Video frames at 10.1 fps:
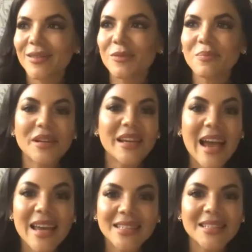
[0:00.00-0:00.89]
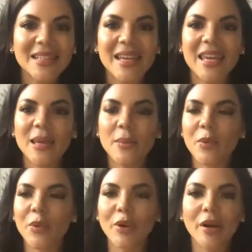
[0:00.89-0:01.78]
super catchy name
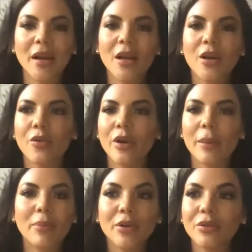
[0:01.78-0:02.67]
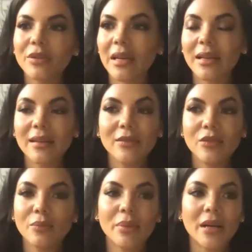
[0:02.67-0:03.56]
or a product that is
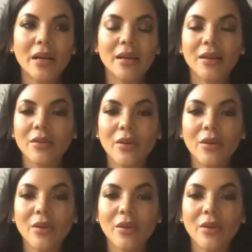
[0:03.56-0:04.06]
super,